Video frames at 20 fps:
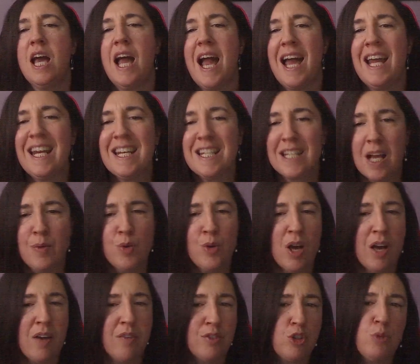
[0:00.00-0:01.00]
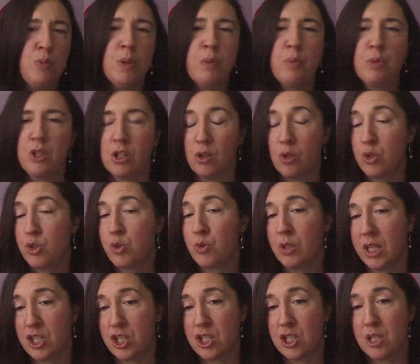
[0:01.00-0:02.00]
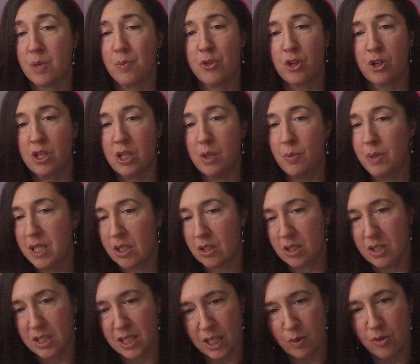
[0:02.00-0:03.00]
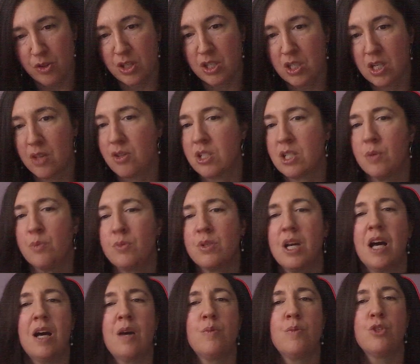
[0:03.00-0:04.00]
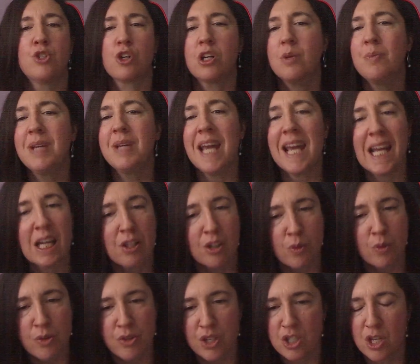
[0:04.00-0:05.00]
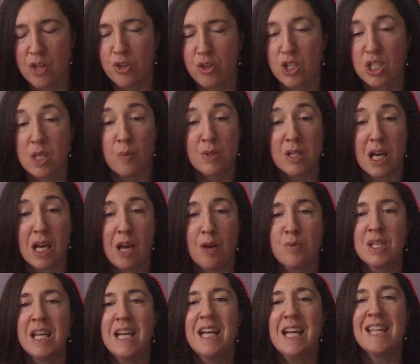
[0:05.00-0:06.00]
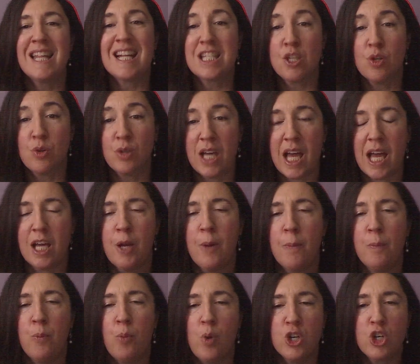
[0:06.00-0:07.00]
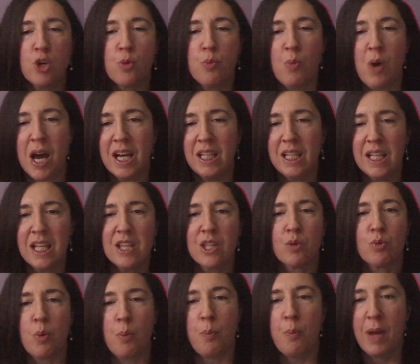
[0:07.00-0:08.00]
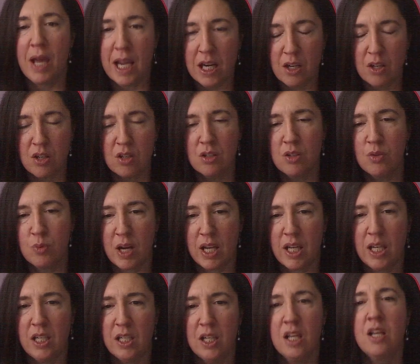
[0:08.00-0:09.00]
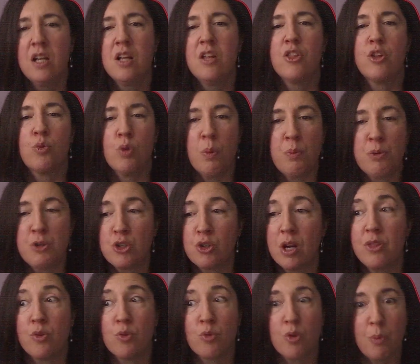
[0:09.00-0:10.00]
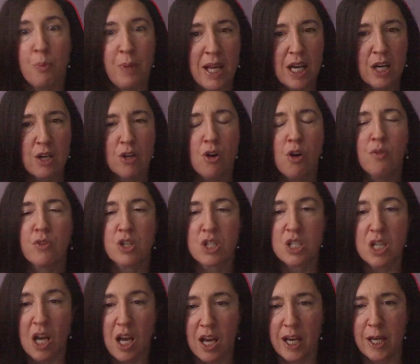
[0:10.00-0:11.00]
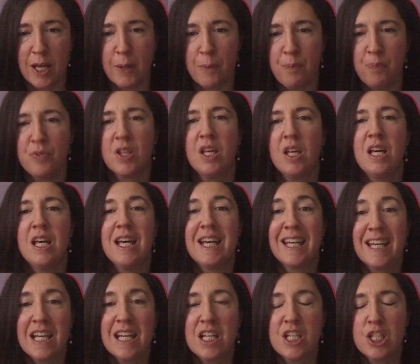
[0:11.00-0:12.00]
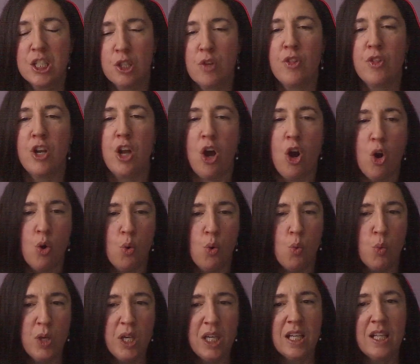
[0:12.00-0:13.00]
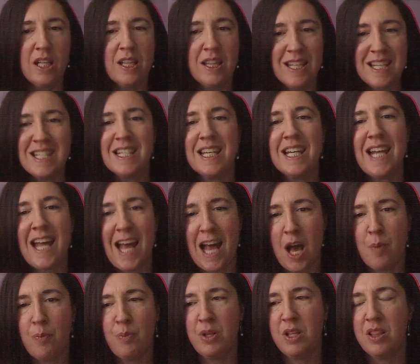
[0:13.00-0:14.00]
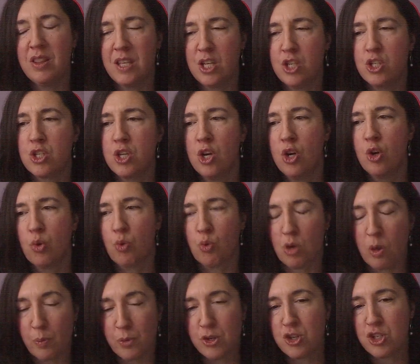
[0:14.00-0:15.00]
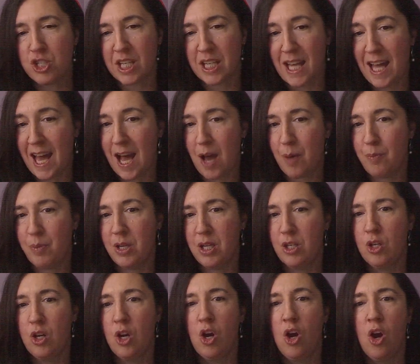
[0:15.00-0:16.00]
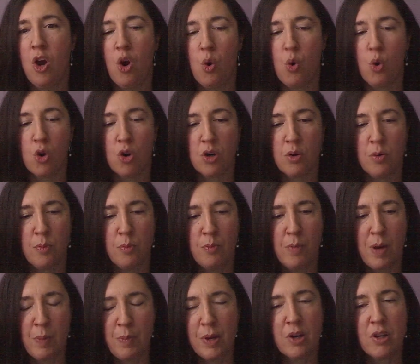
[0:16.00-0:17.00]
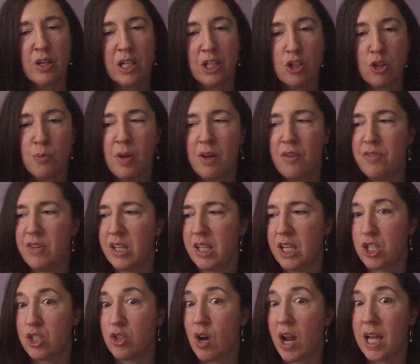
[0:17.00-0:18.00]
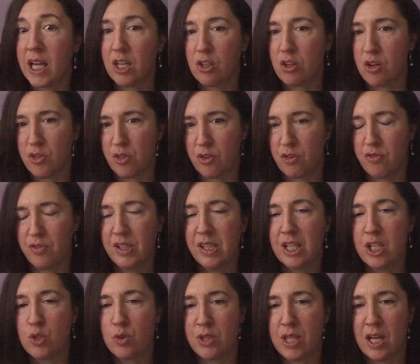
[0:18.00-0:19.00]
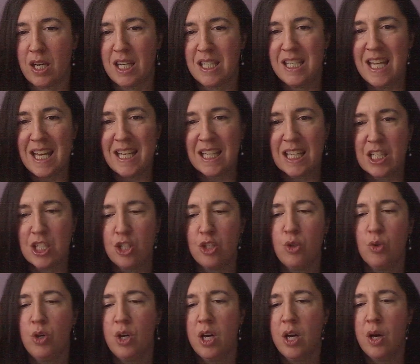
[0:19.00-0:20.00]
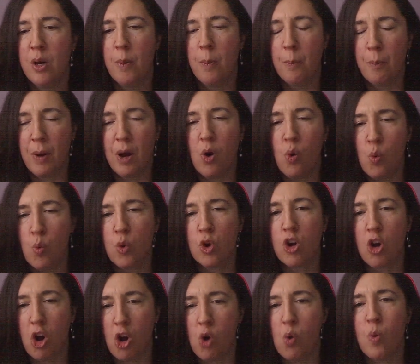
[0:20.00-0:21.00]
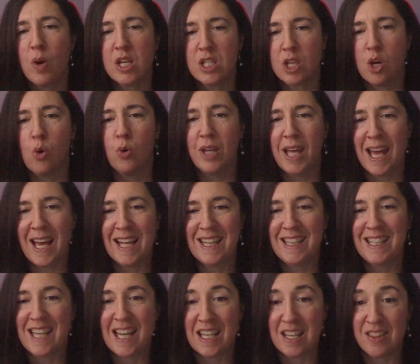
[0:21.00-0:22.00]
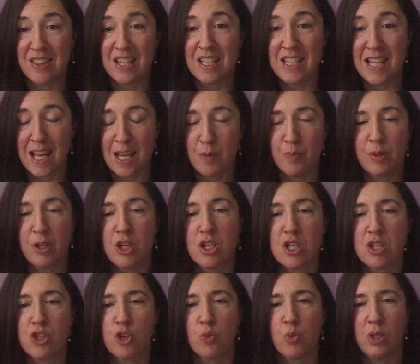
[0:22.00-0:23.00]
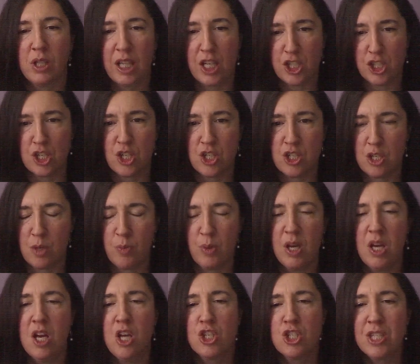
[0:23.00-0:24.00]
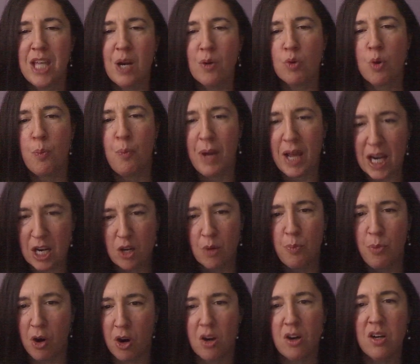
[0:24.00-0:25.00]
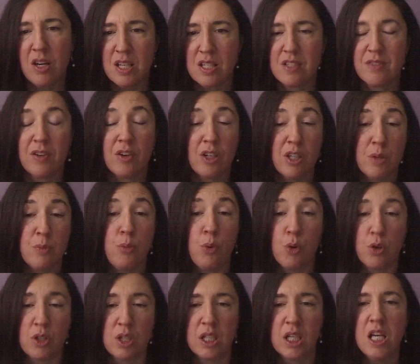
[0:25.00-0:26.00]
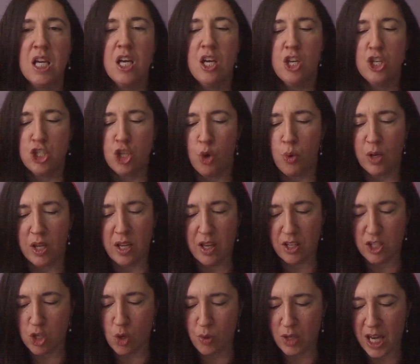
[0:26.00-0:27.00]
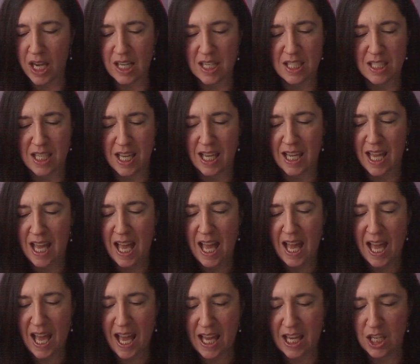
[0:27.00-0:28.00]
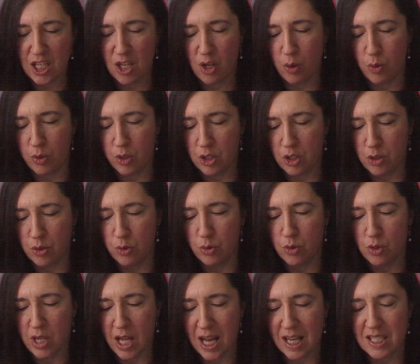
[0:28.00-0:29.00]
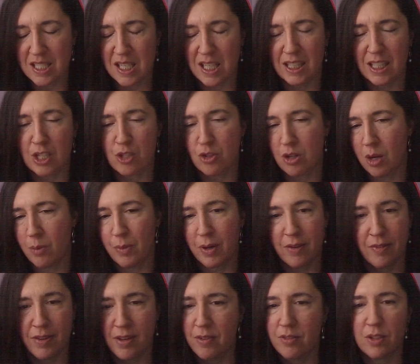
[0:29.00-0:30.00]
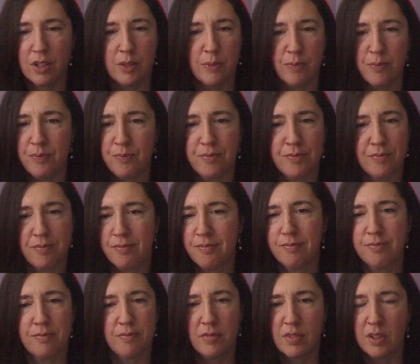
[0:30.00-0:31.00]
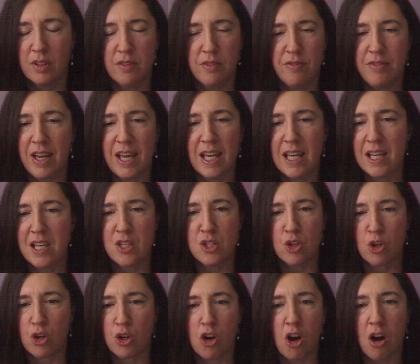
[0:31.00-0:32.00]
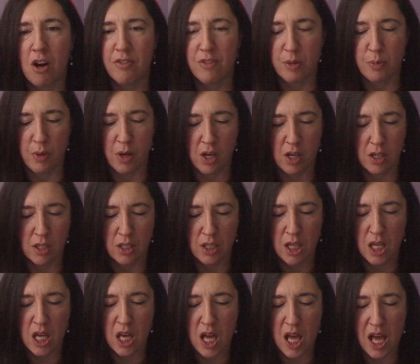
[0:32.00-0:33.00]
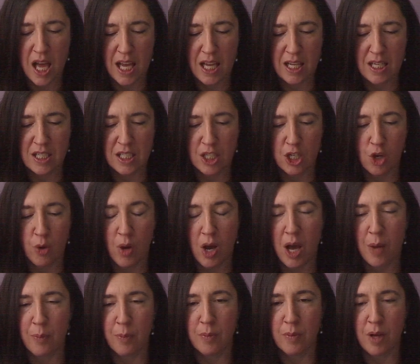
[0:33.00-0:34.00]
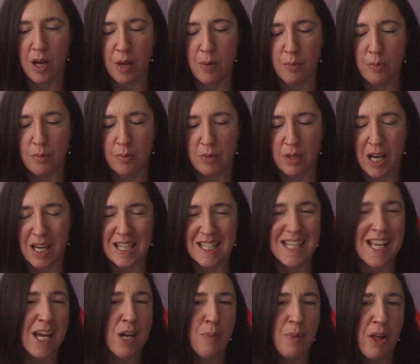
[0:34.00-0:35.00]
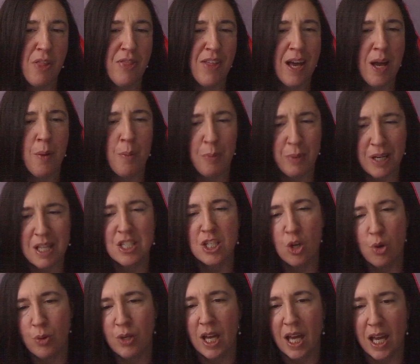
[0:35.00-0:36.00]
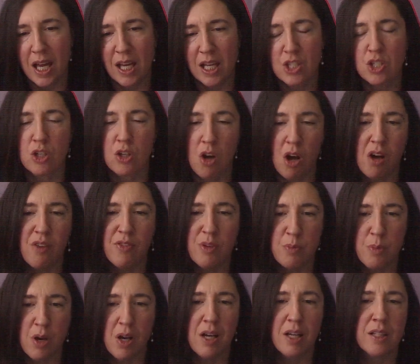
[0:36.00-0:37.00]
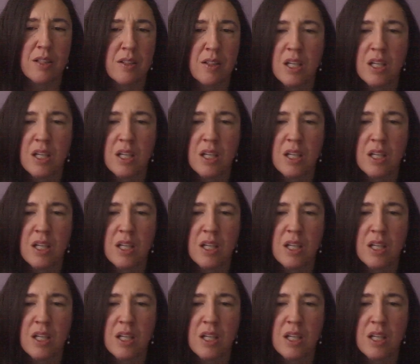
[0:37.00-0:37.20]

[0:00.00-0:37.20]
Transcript: Anytime you have two people in a close relationship, they're going to be irritated with each other sometimes. They're going to be angry with each other sometimes. That's okay. But when you're modeling the repair, right, the rupture and the repair over time, kids learn that, oh, this can happen. These ruptures can happen, or my parent can hurt my feelings, or I can hurt their feelings without intending to, but we're always okay at the end of the day because of the relationship. So that repair part is very important. So it's okay to say, hey, you know, you accidentally dropped my favorite vase or coffee mug, and, you know, I'm kind of sad about that, but it's okay. It's a coffee mug.